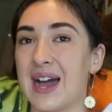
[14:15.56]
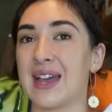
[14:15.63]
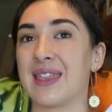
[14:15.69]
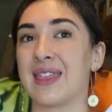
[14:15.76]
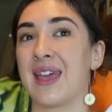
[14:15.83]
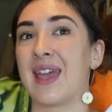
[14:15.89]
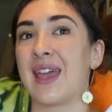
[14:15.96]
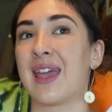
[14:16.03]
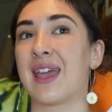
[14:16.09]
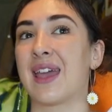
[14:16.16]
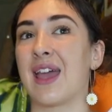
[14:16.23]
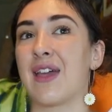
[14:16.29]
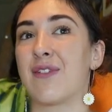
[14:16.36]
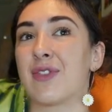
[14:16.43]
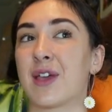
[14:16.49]
I
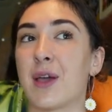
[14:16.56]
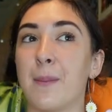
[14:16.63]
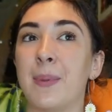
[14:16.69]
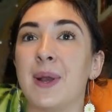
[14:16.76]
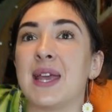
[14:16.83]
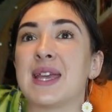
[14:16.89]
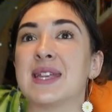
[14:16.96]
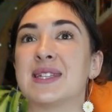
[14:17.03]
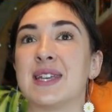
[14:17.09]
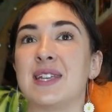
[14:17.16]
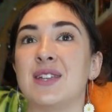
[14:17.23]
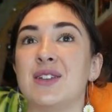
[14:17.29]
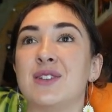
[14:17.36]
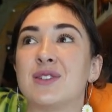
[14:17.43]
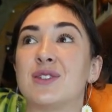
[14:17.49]
think if the company
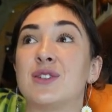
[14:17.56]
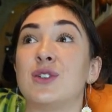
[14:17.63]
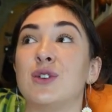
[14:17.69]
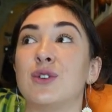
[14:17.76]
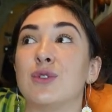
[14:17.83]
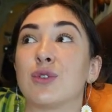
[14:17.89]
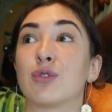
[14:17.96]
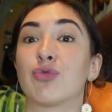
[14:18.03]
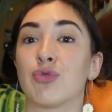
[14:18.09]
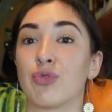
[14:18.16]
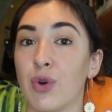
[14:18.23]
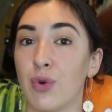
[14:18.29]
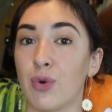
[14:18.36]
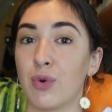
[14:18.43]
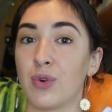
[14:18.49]
continues to
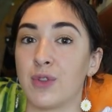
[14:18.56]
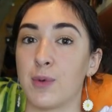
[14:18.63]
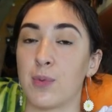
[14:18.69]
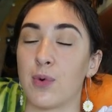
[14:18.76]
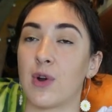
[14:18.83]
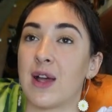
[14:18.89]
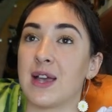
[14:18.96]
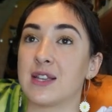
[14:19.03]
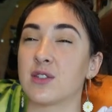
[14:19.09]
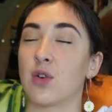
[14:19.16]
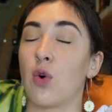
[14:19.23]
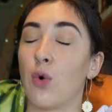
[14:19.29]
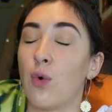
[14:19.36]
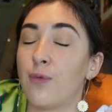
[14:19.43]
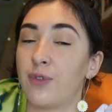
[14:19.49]
grow, the price
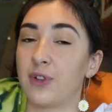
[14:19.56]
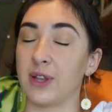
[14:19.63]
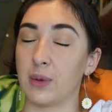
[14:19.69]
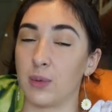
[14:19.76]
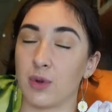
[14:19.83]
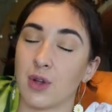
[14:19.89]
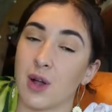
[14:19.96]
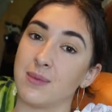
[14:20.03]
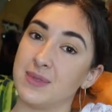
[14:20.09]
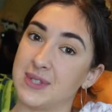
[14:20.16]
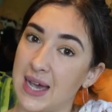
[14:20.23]
hopefully will come